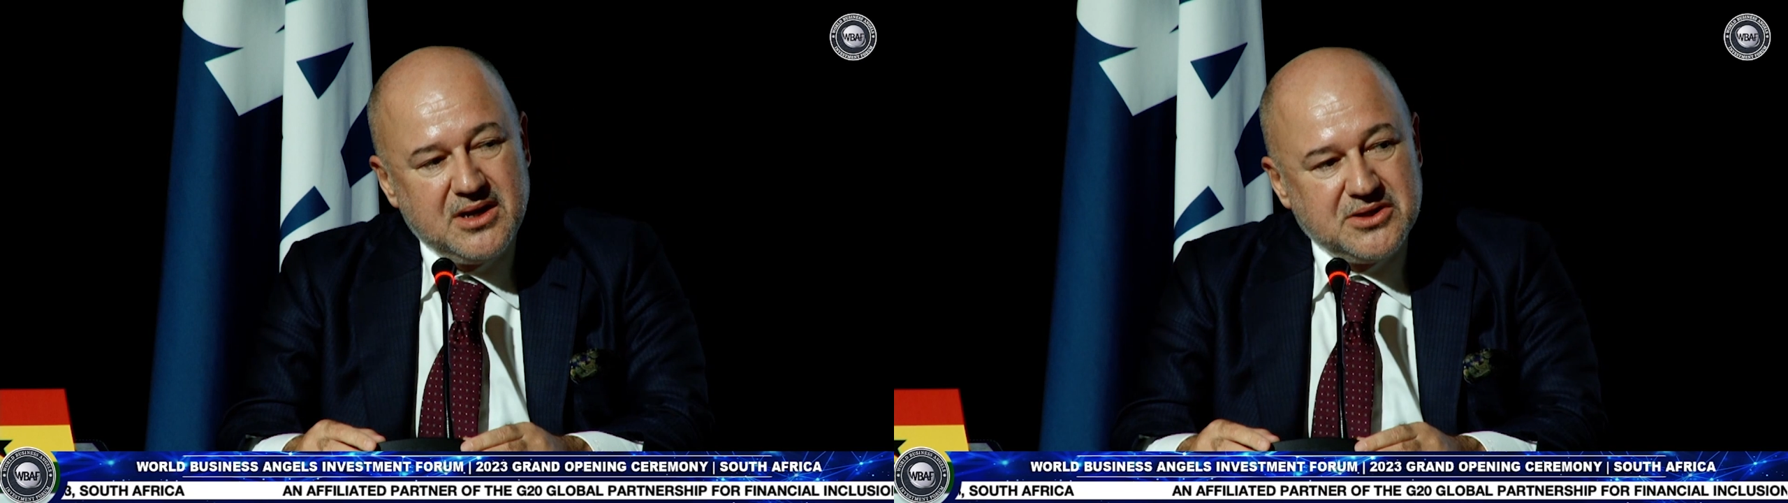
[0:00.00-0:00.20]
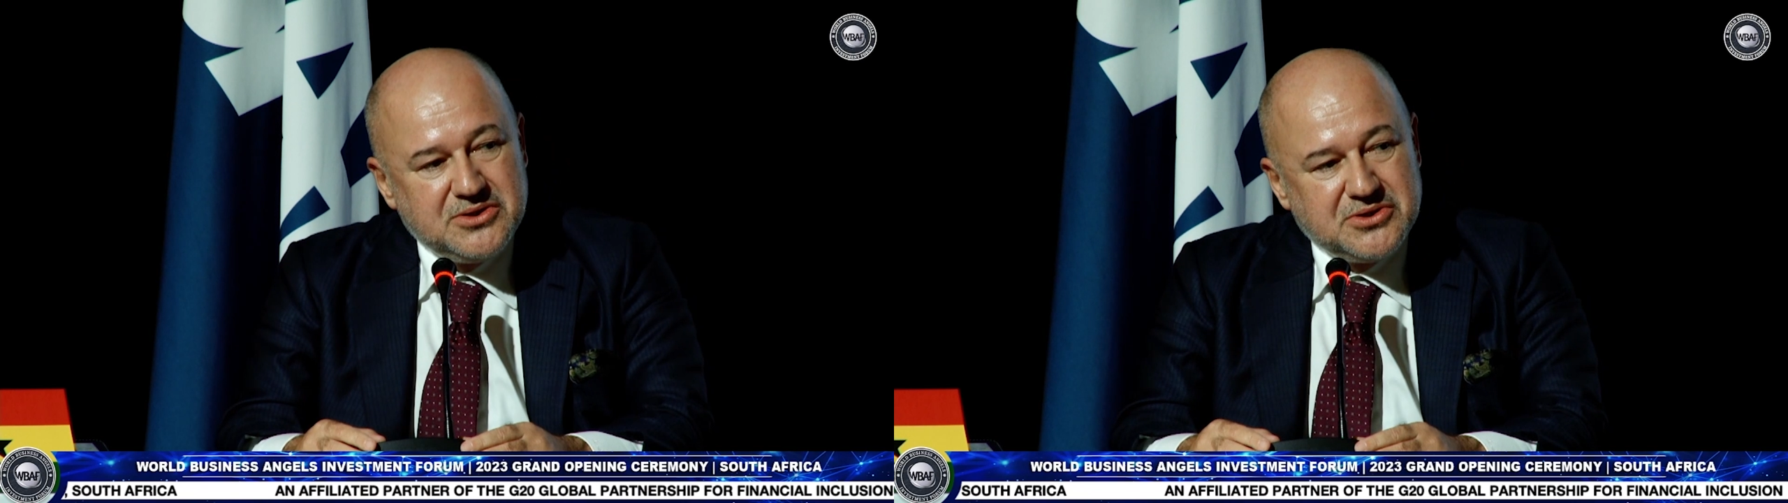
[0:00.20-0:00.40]

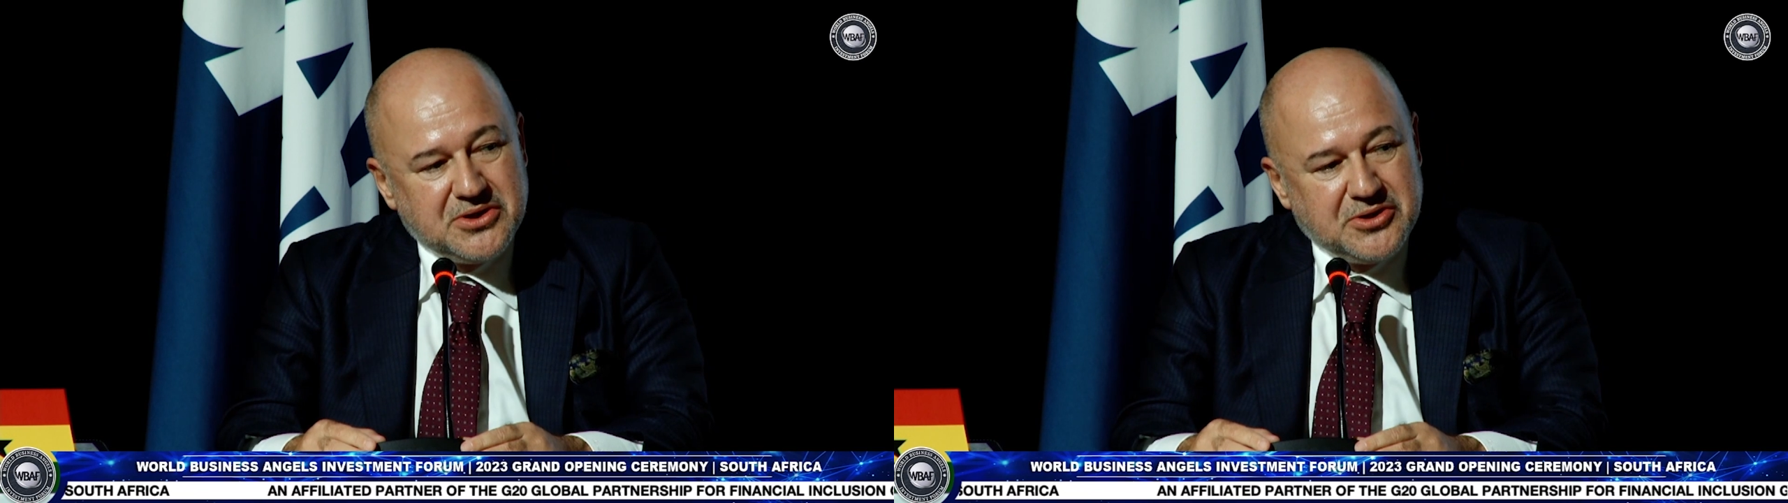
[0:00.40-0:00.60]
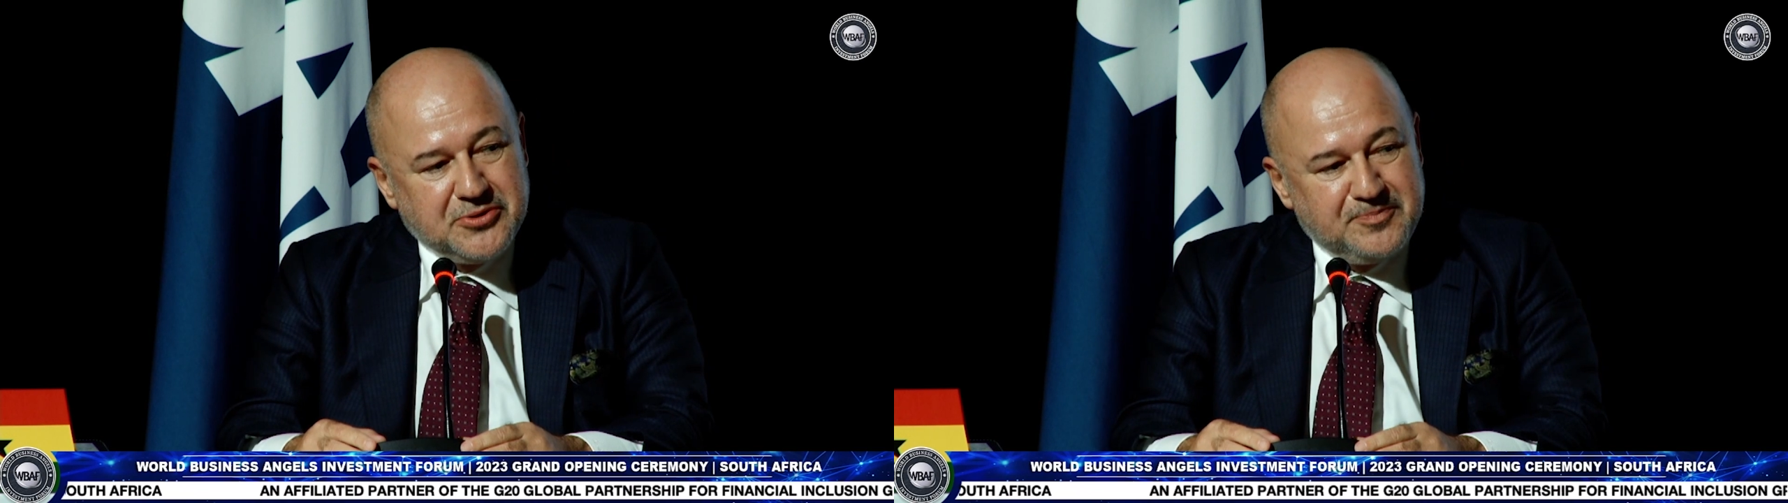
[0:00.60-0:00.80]

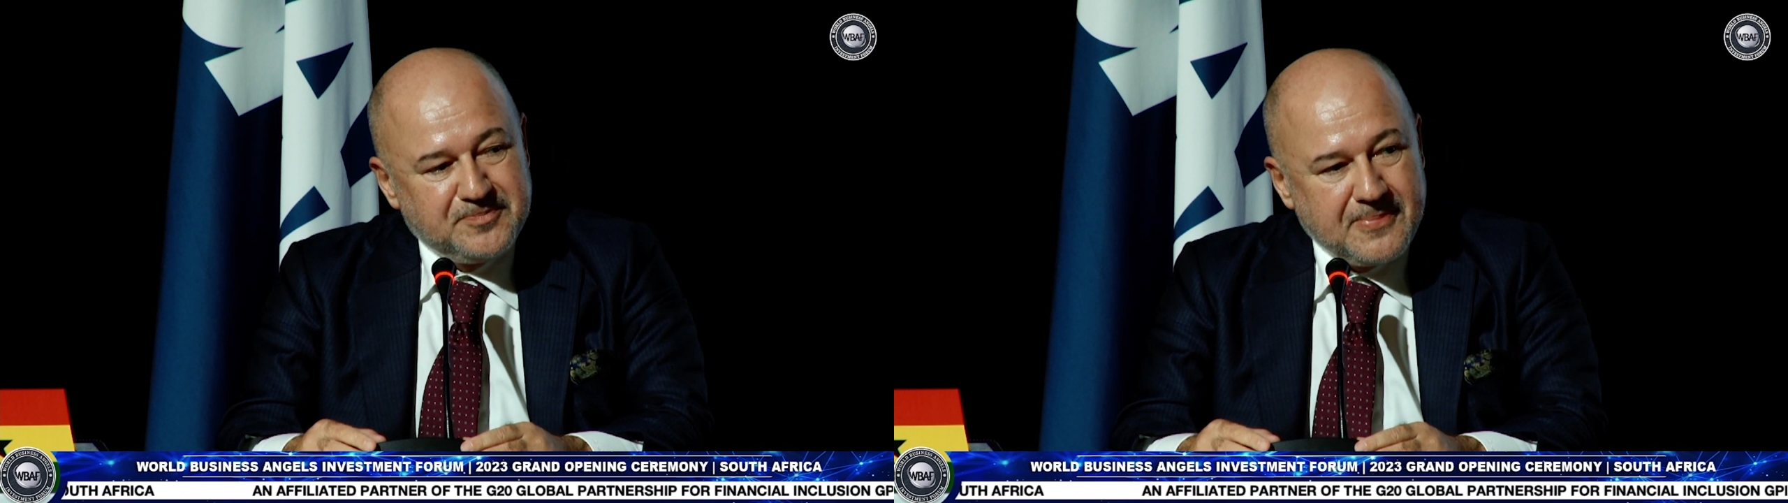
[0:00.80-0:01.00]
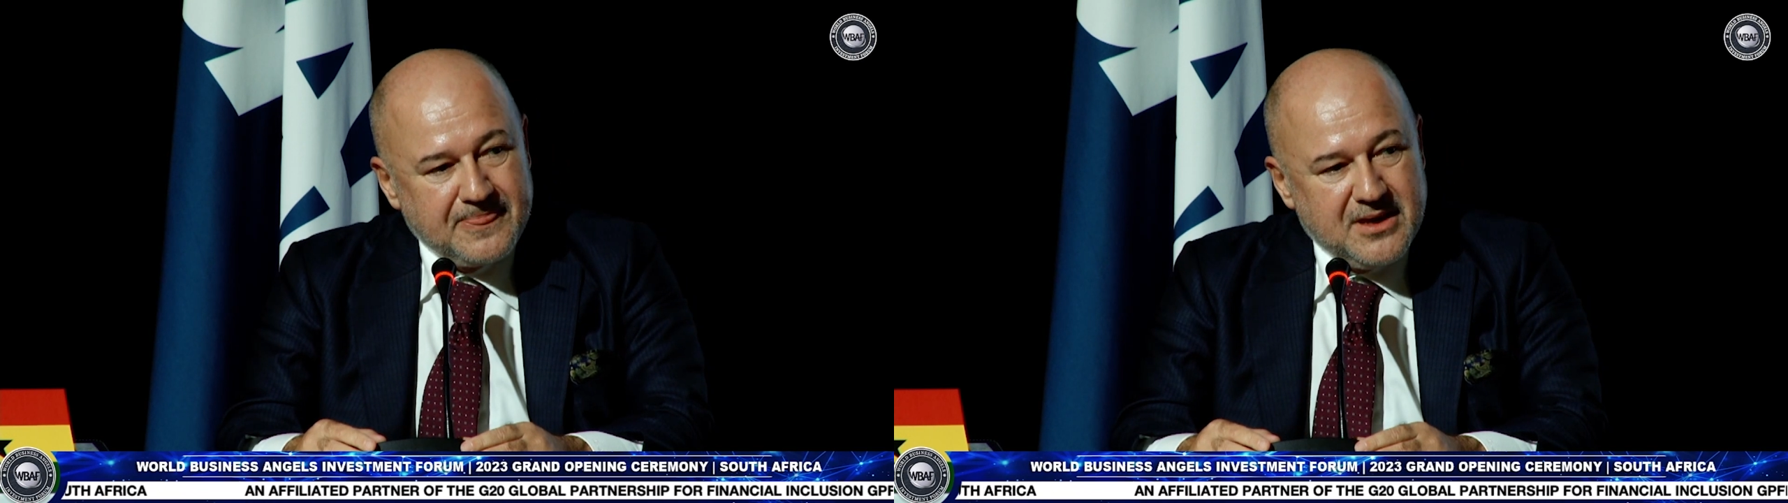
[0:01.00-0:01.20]
So,
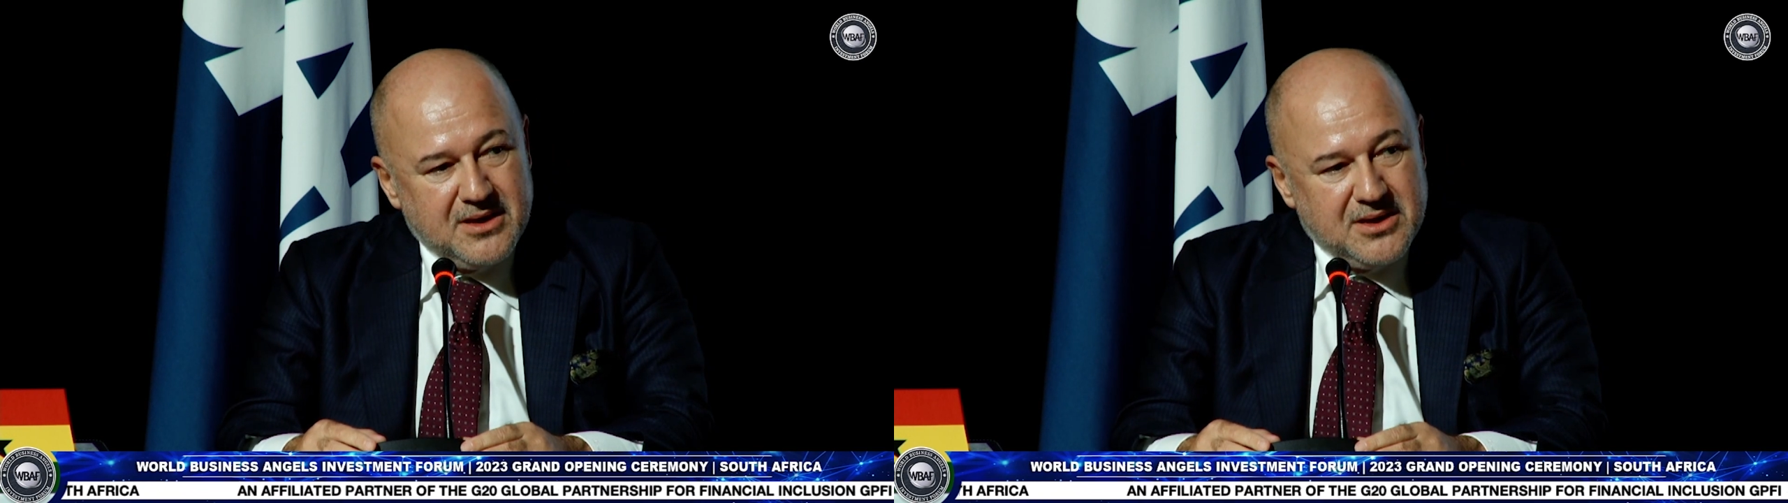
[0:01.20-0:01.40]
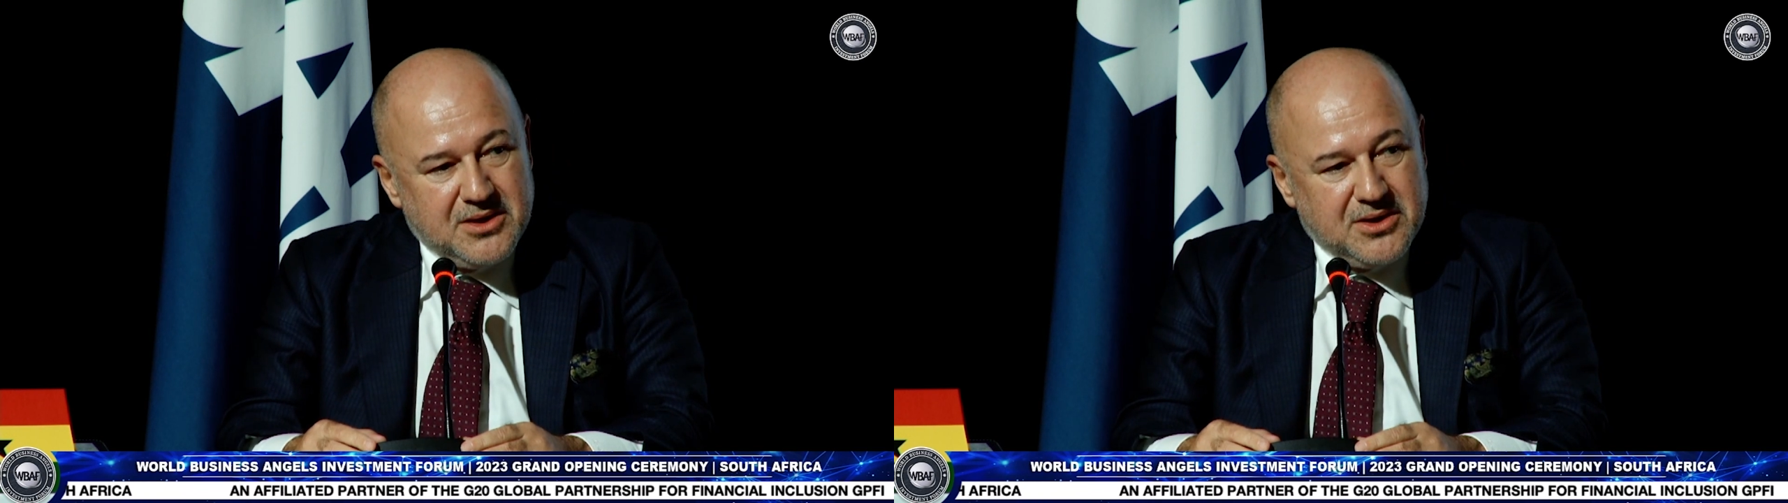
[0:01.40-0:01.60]

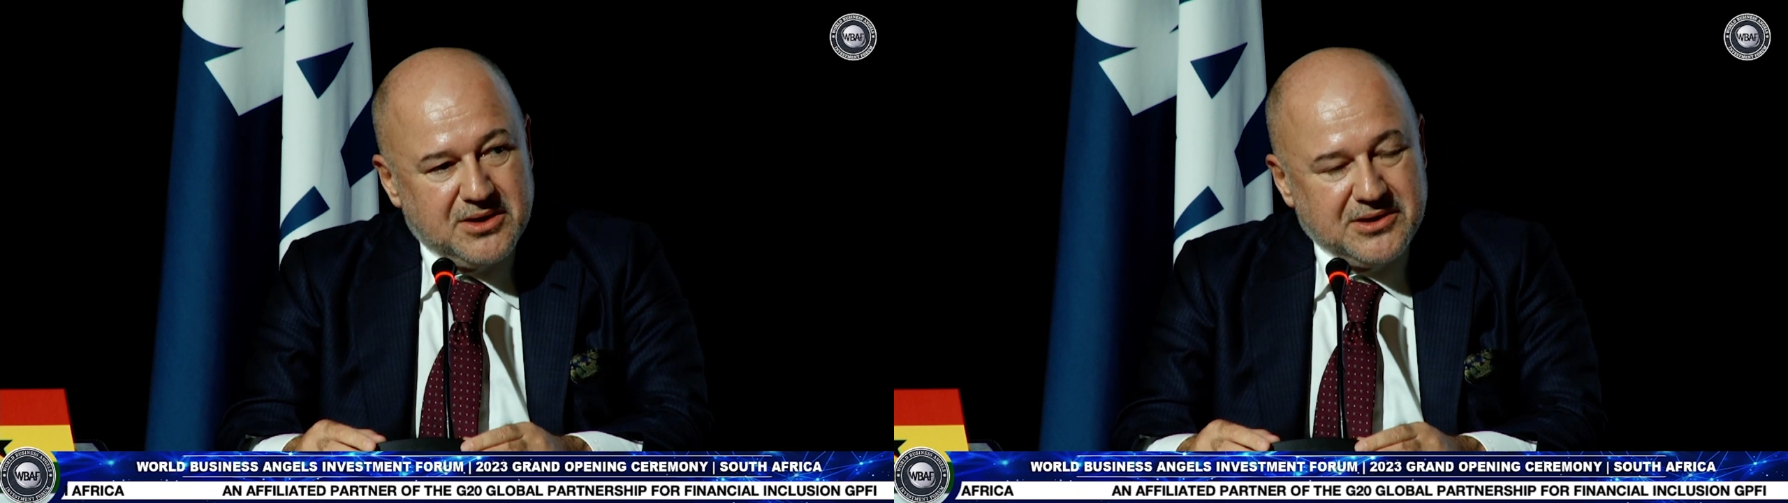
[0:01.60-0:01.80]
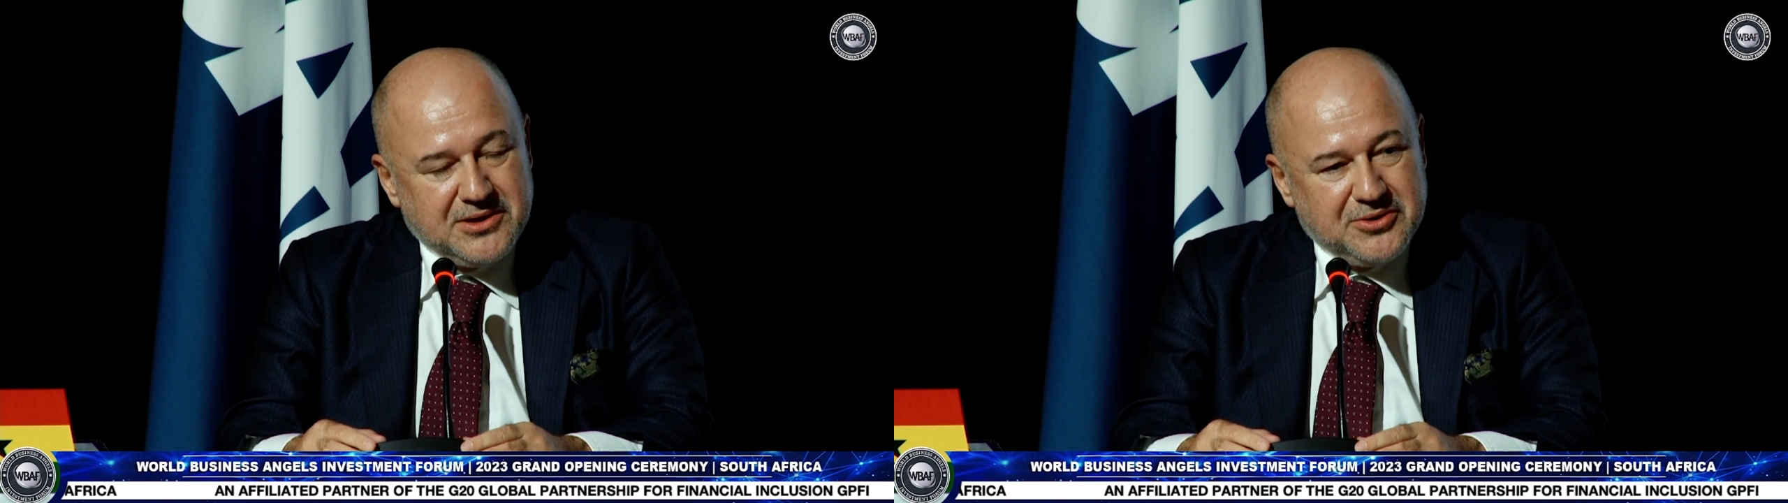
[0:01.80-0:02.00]

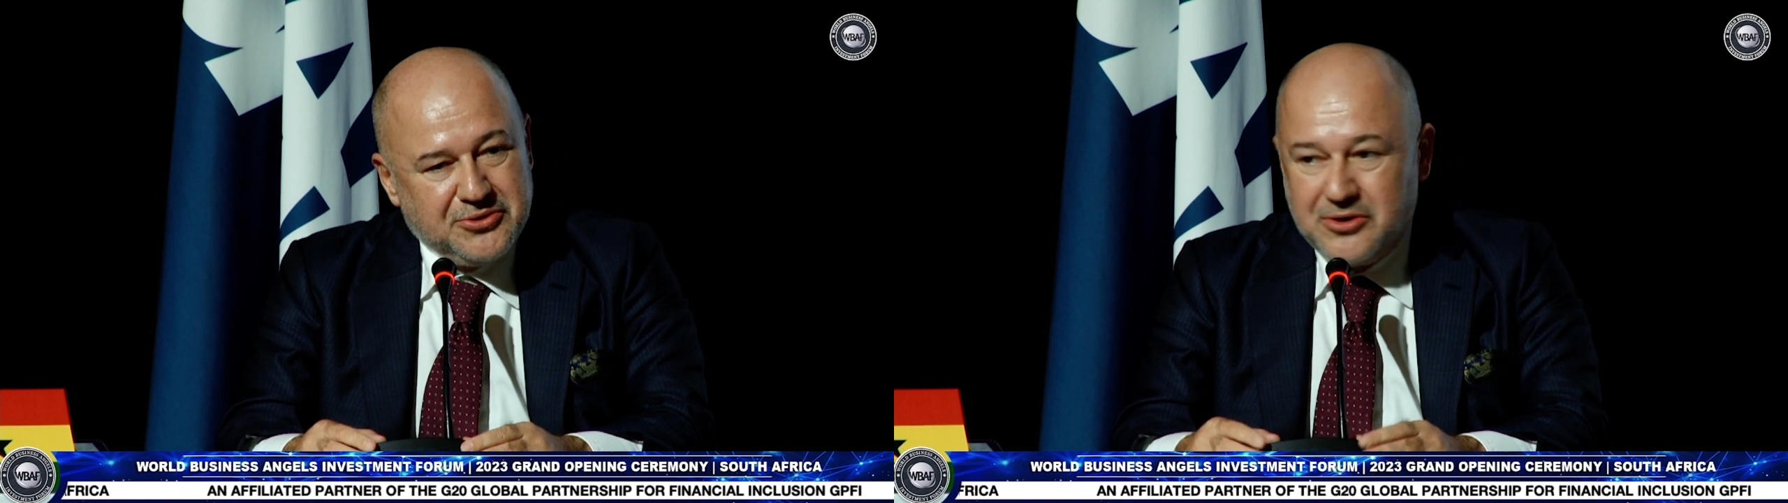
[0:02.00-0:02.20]
you